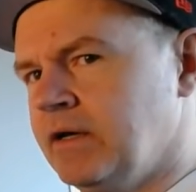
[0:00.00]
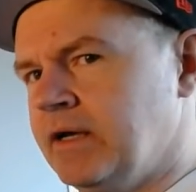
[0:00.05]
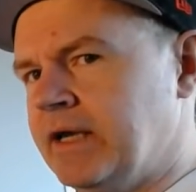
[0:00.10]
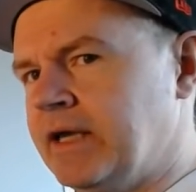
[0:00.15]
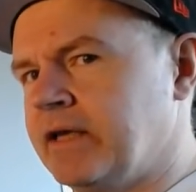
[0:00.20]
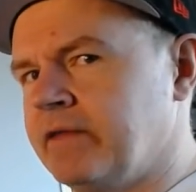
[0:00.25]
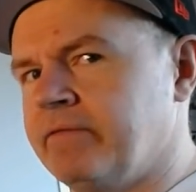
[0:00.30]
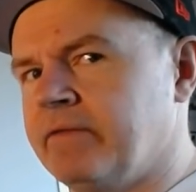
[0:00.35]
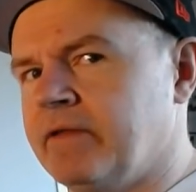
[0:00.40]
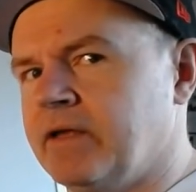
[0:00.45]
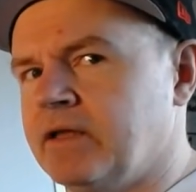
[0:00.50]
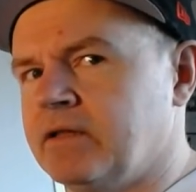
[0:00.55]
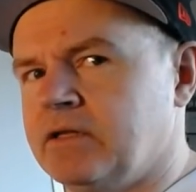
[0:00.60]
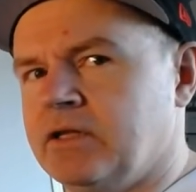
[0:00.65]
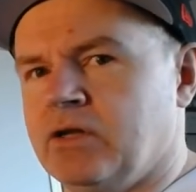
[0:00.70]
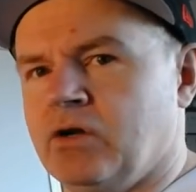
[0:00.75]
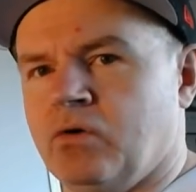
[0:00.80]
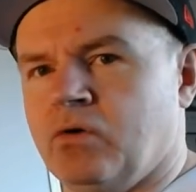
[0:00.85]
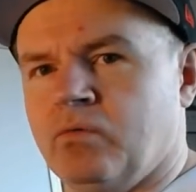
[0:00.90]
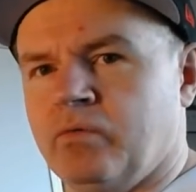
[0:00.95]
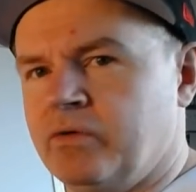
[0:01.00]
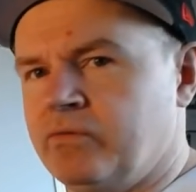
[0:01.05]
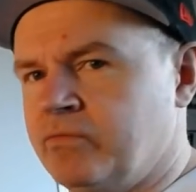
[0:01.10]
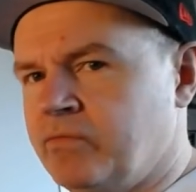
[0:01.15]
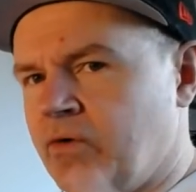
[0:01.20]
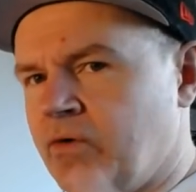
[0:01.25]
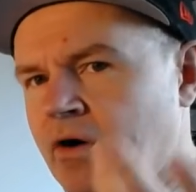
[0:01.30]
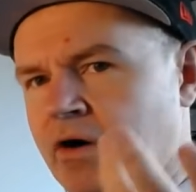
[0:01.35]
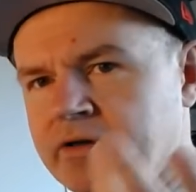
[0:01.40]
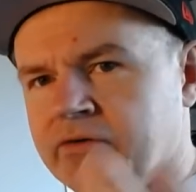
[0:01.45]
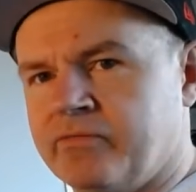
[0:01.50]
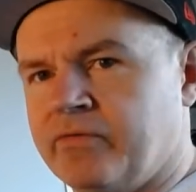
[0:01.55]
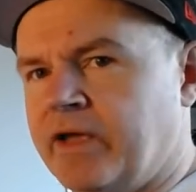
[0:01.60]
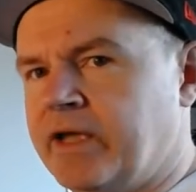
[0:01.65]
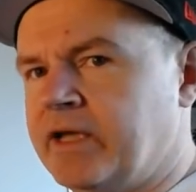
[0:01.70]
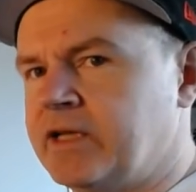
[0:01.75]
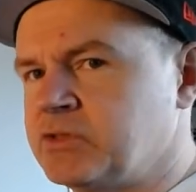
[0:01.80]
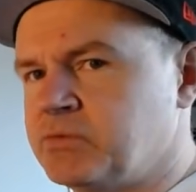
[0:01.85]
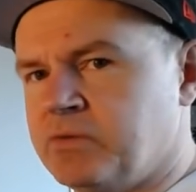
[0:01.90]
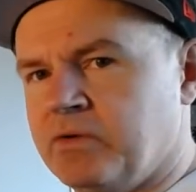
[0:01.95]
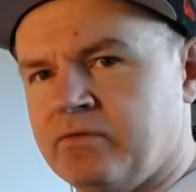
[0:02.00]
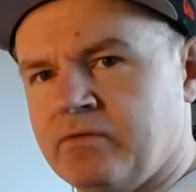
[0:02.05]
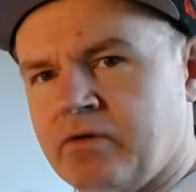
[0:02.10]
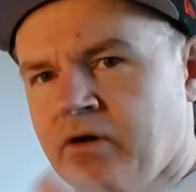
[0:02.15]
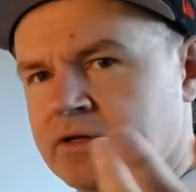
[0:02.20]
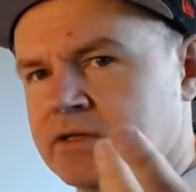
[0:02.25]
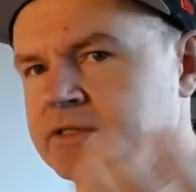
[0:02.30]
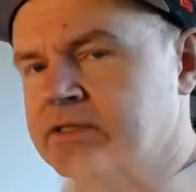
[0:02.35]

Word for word: in that, you know, we've gone to Vegas, we've gone to